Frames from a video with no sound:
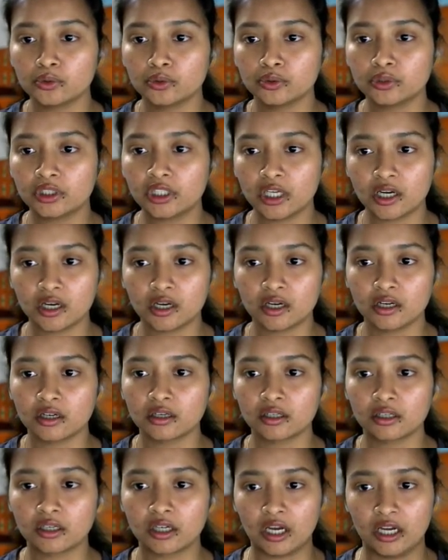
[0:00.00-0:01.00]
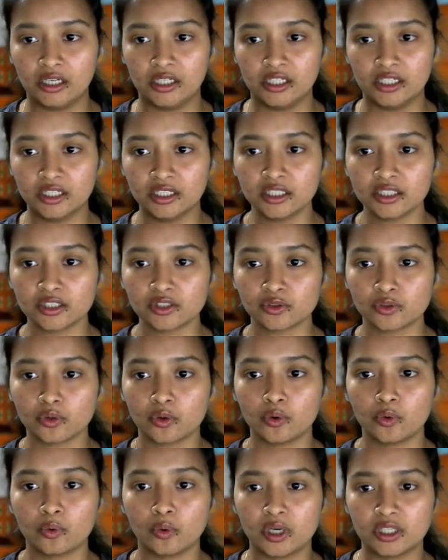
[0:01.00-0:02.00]
to the colors,
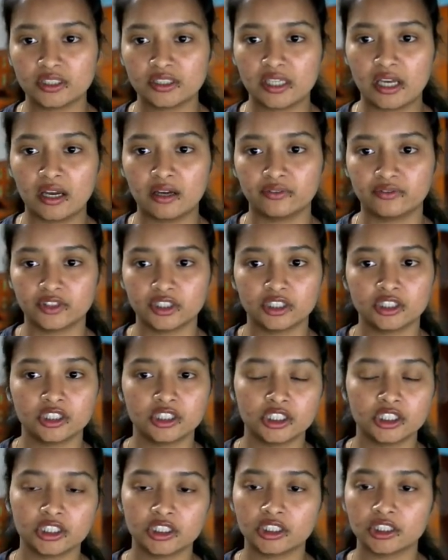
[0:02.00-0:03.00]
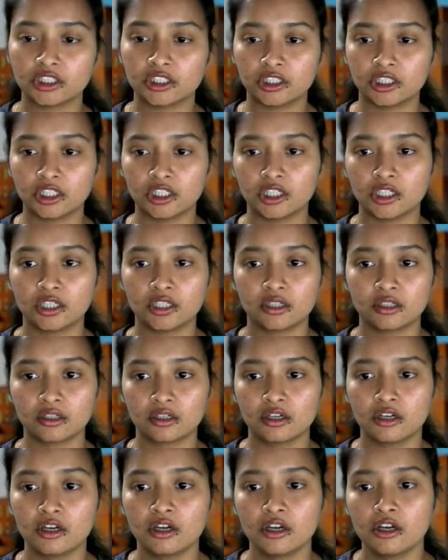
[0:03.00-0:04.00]
so once after
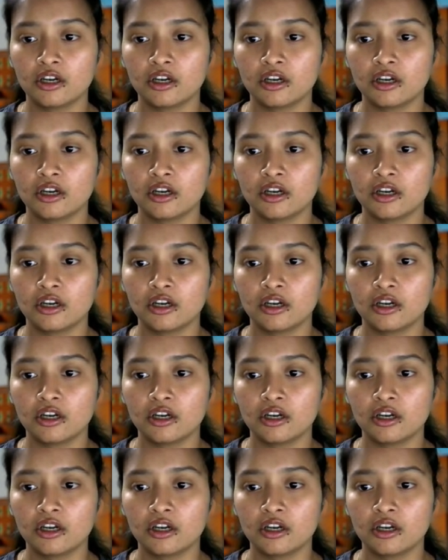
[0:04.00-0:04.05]
the